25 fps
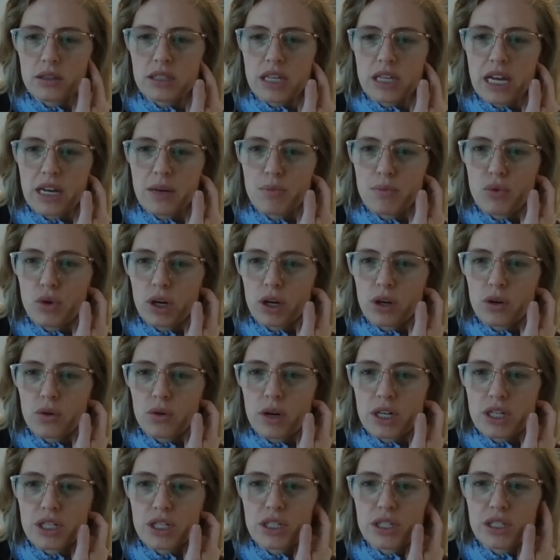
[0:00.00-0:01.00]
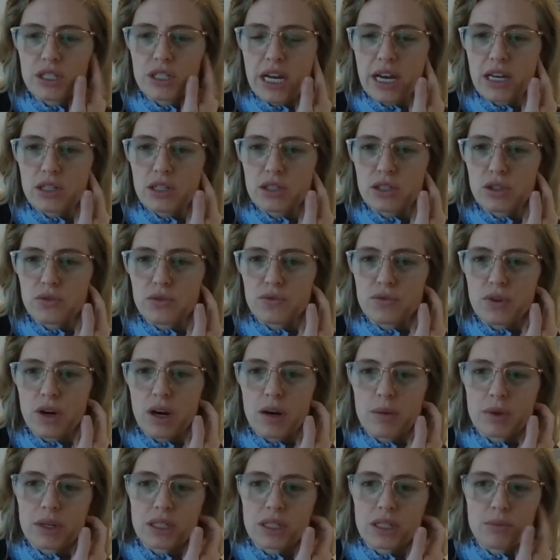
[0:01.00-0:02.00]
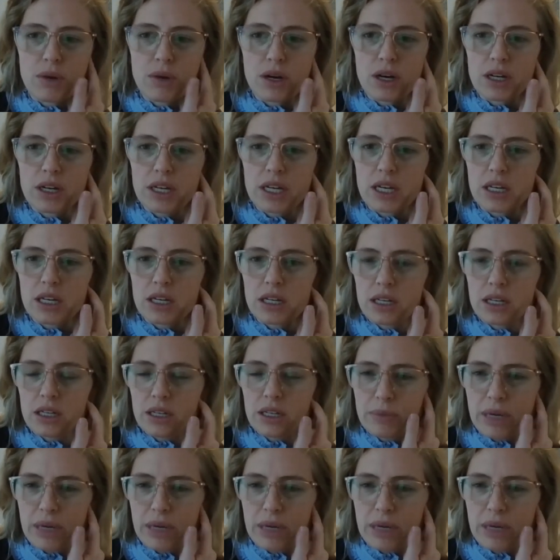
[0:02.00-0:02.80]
10 important questions to ask your farmer at the market.